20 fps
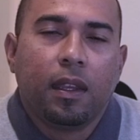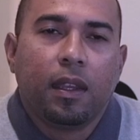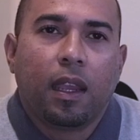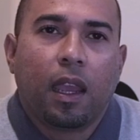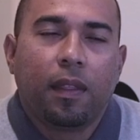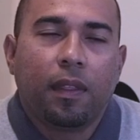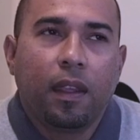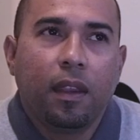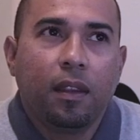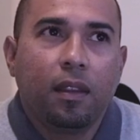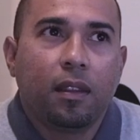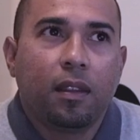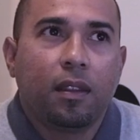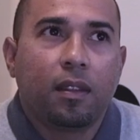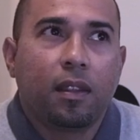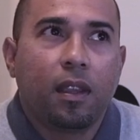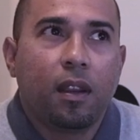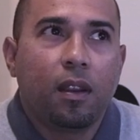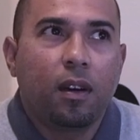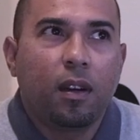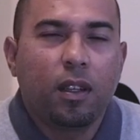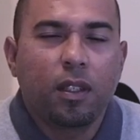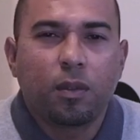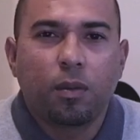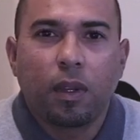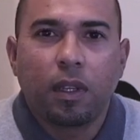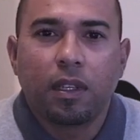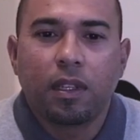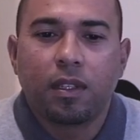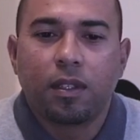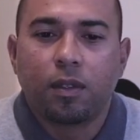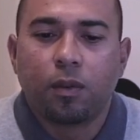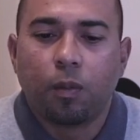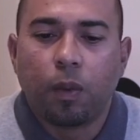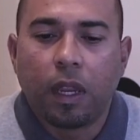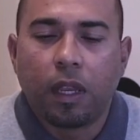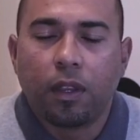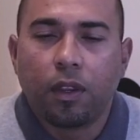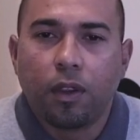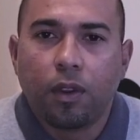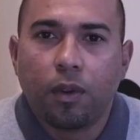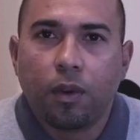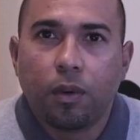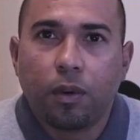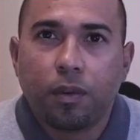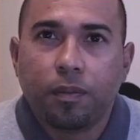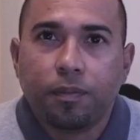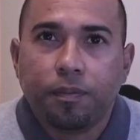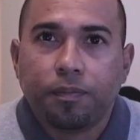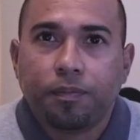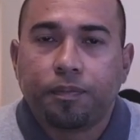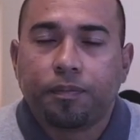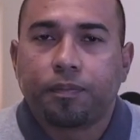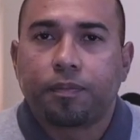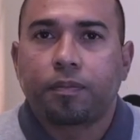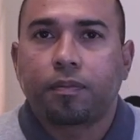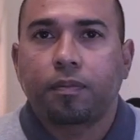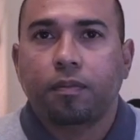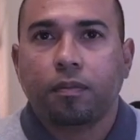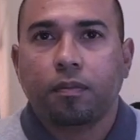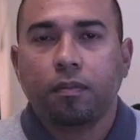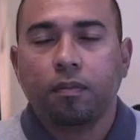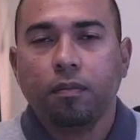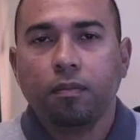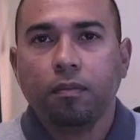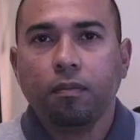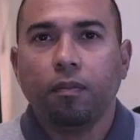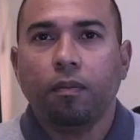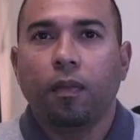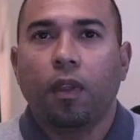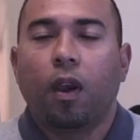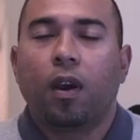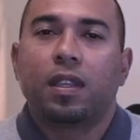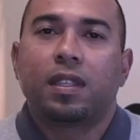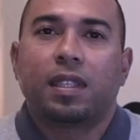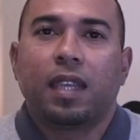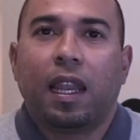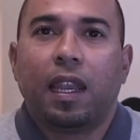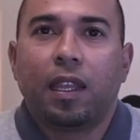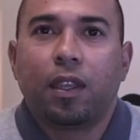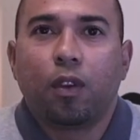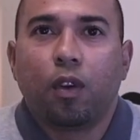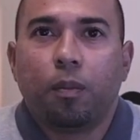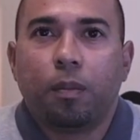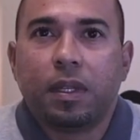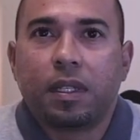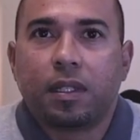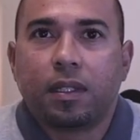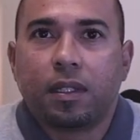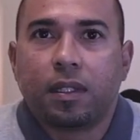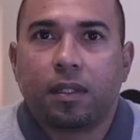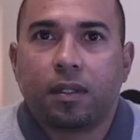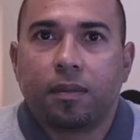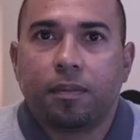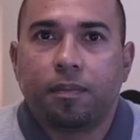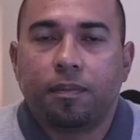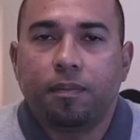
And then the last one is when you are selling your business.